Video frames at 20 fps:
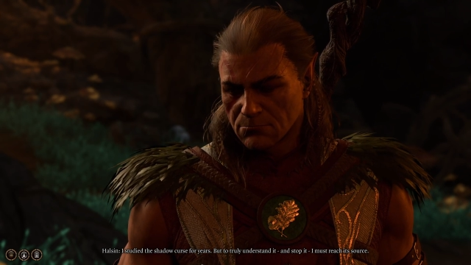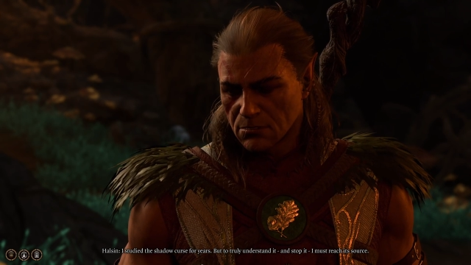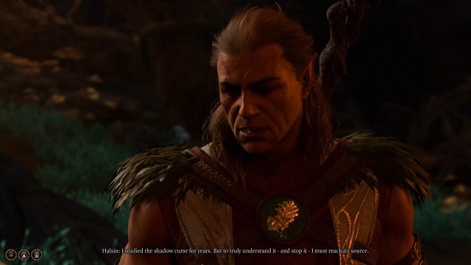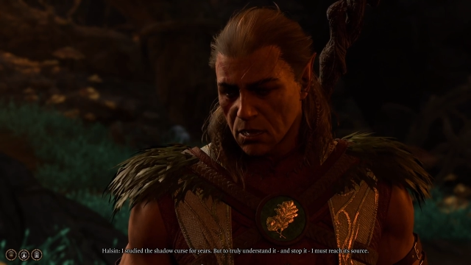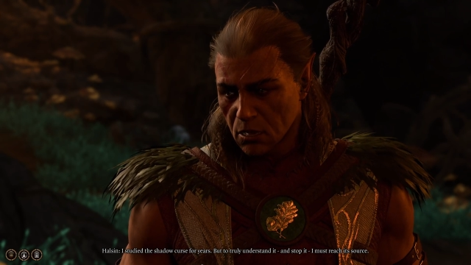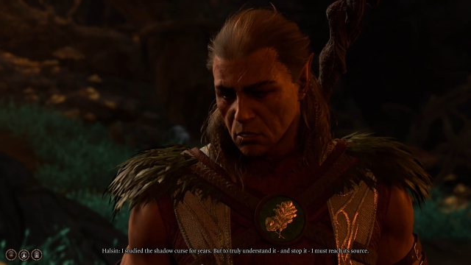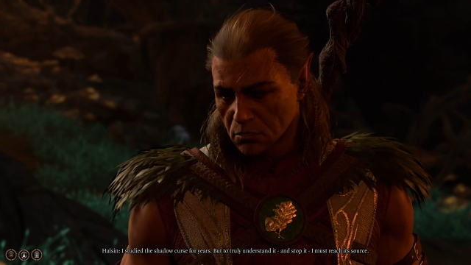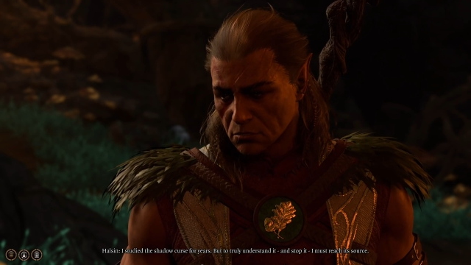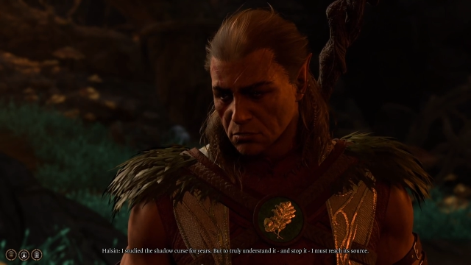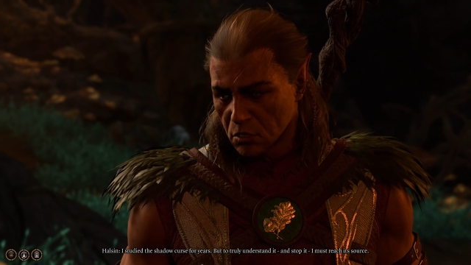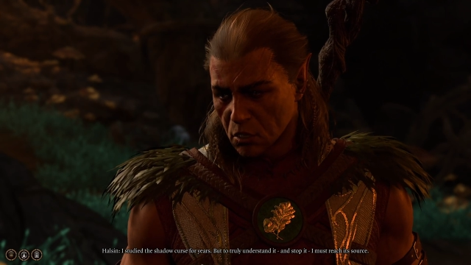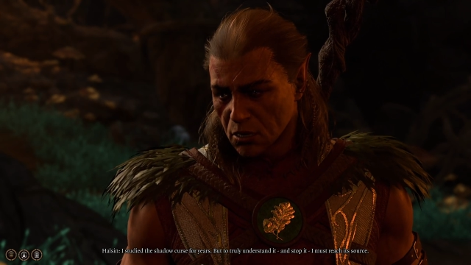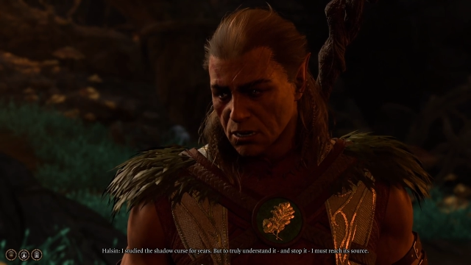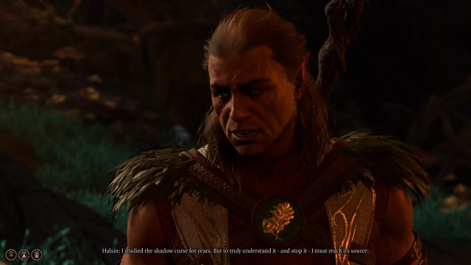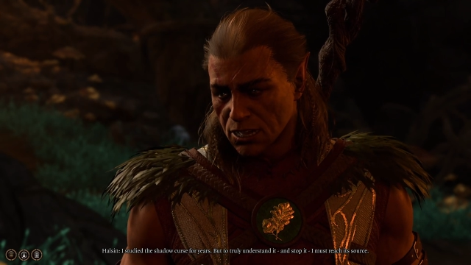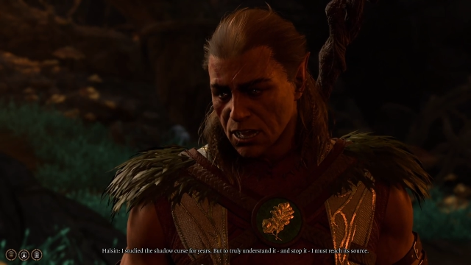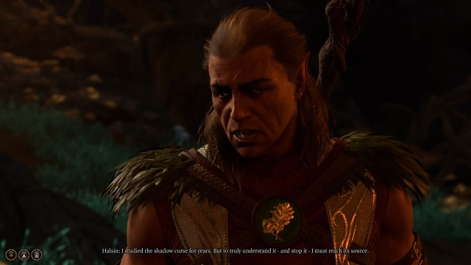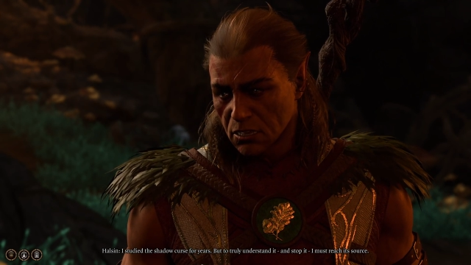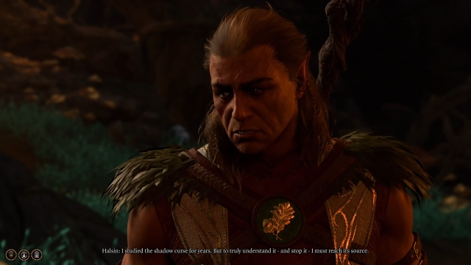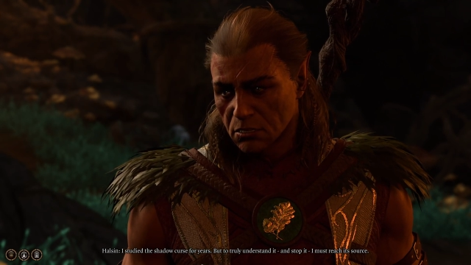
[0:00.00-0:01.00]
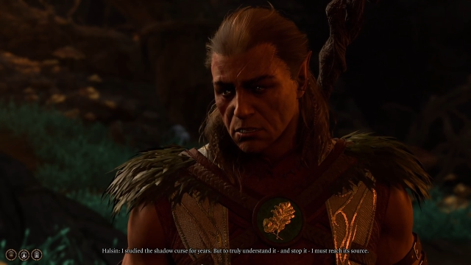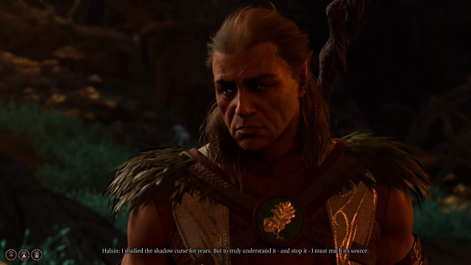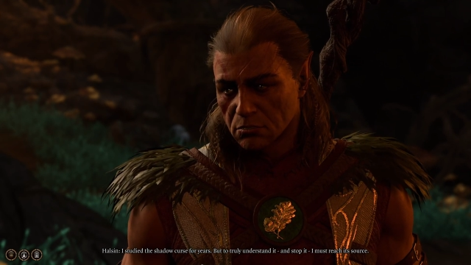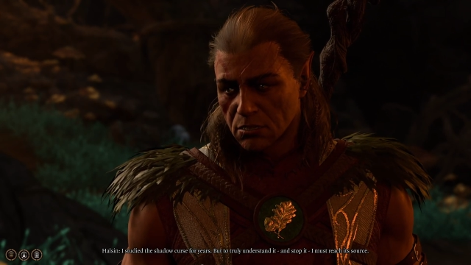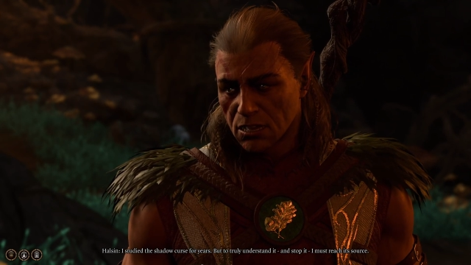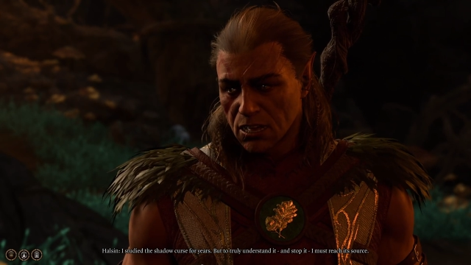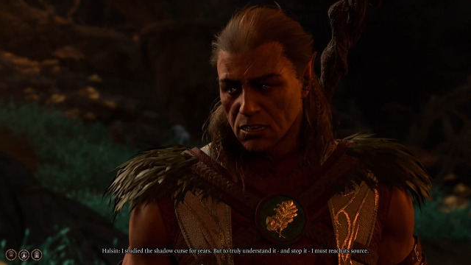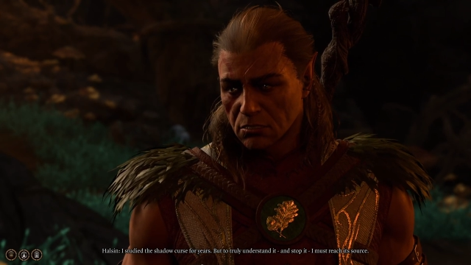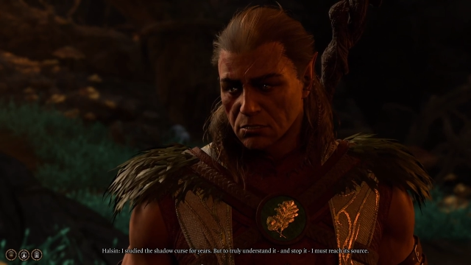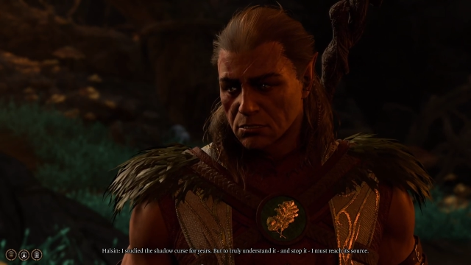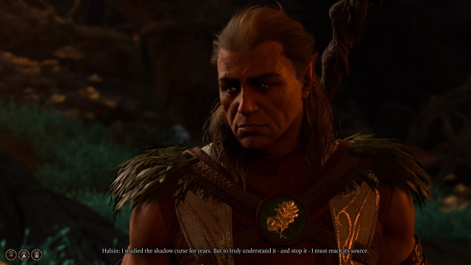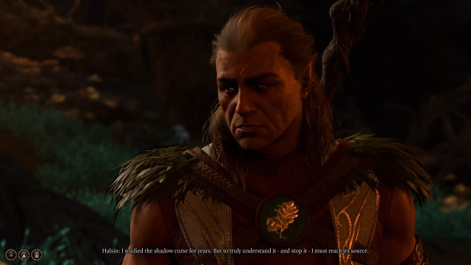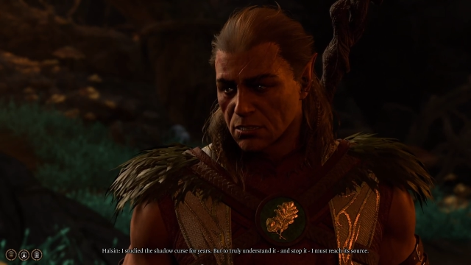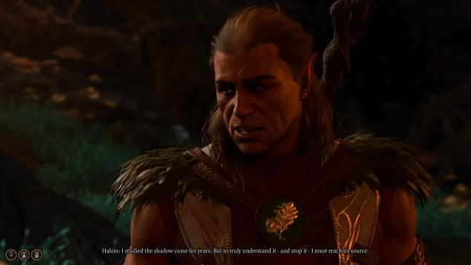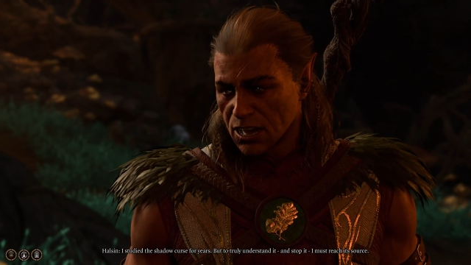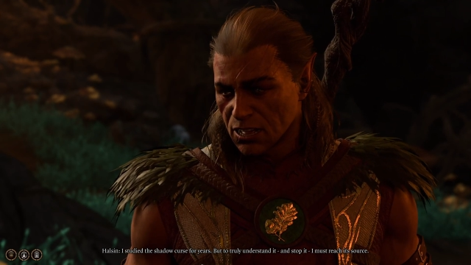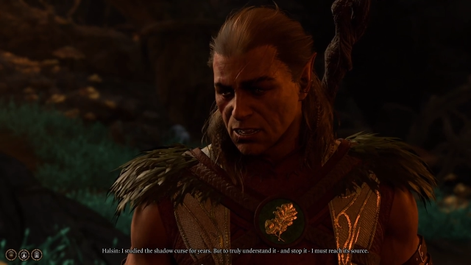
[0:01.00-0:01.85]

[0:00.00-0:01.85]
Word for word: but to truly understand it